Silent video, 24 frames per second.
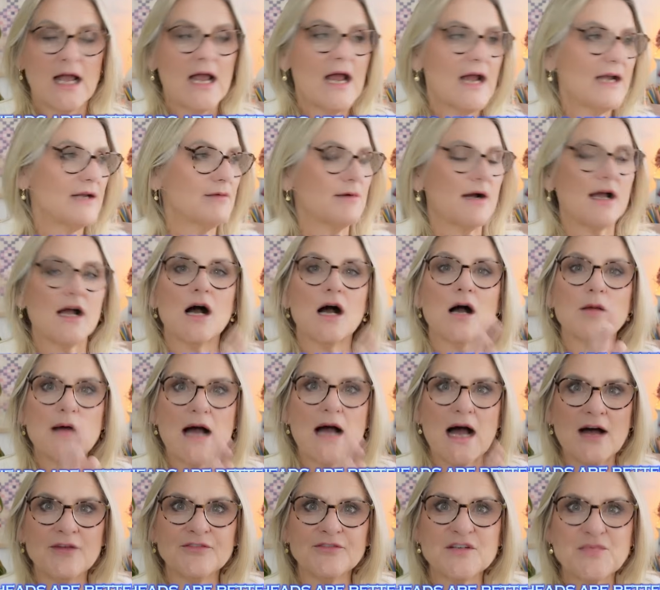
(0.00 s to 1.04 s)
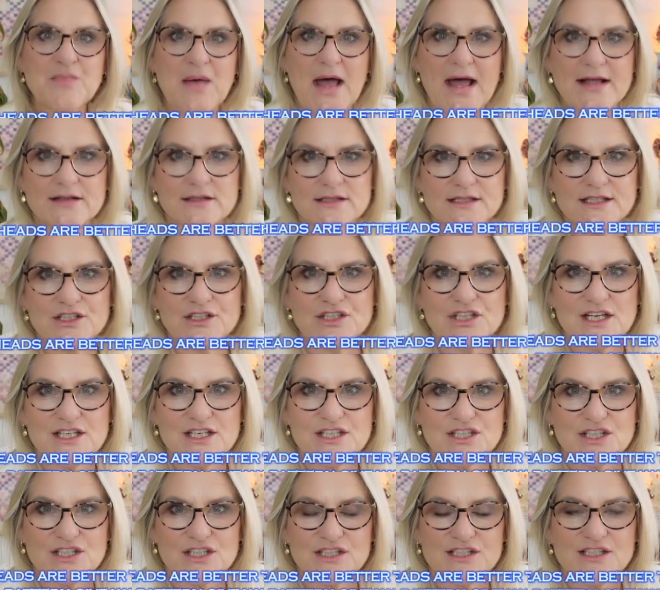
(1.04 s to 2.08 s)
Anyway, I'm after pattern
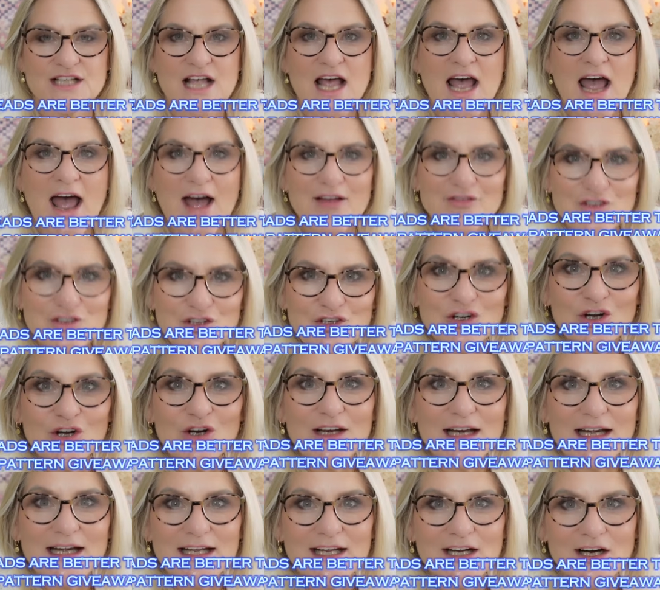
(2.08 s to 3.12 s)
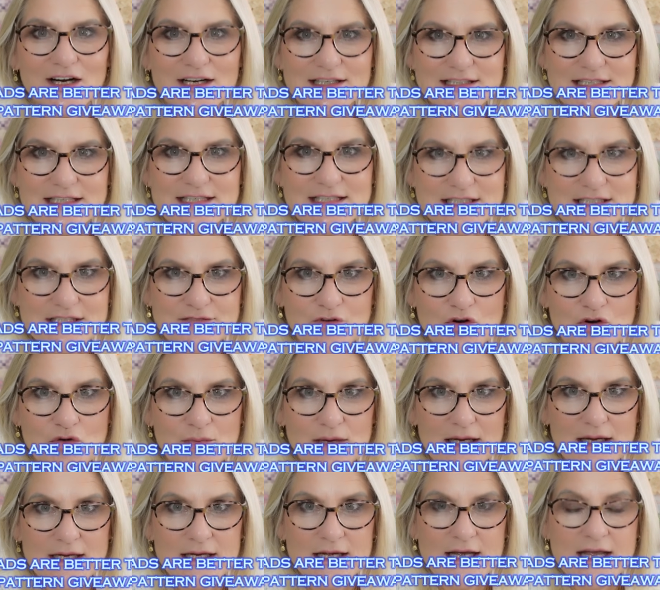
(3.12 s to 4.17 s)
suggestions. Have you got any ideas for
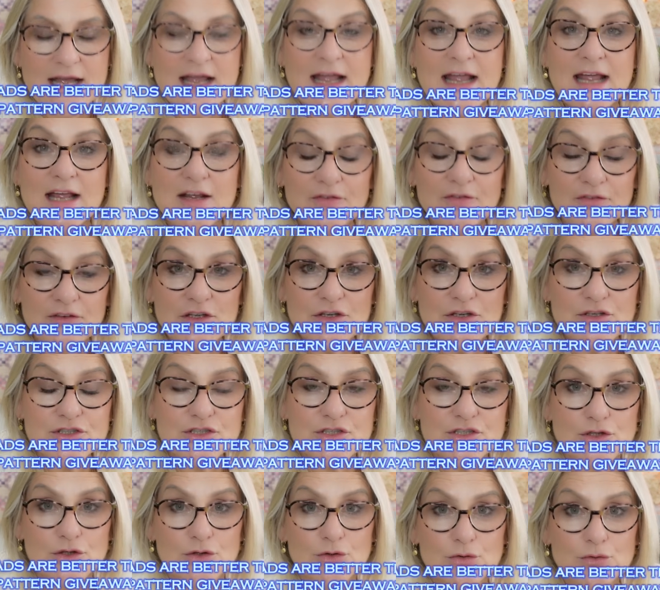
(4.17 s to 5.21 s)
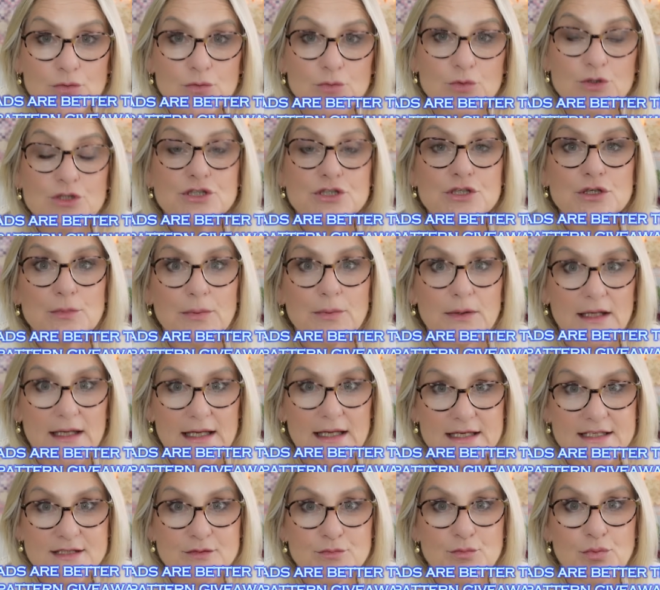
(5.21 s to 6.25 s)
me? If you do, would you
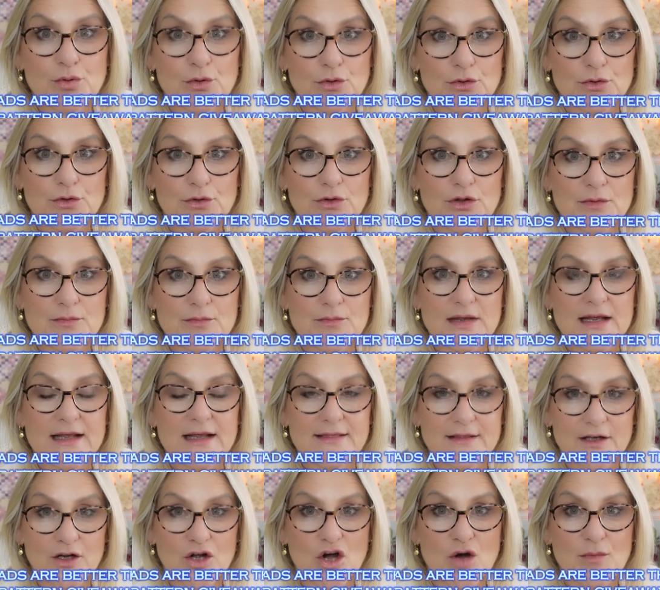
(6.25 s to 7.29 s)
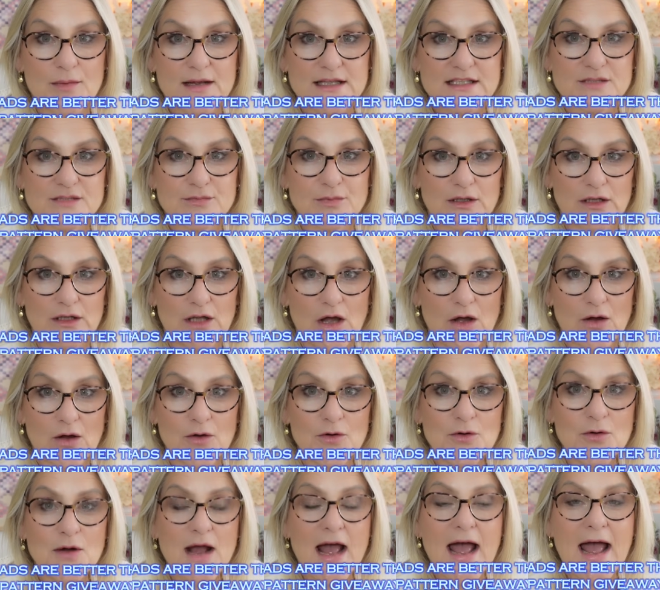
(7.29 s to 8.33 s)
please put them in the comments
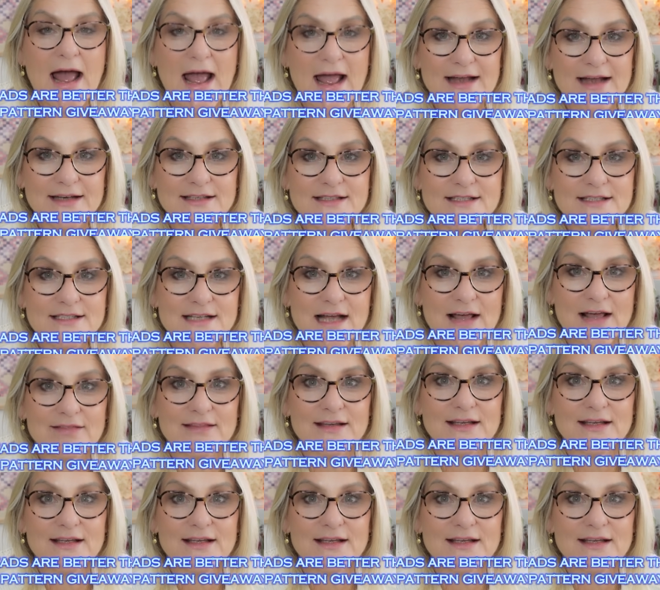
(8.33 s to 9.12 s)
below? And at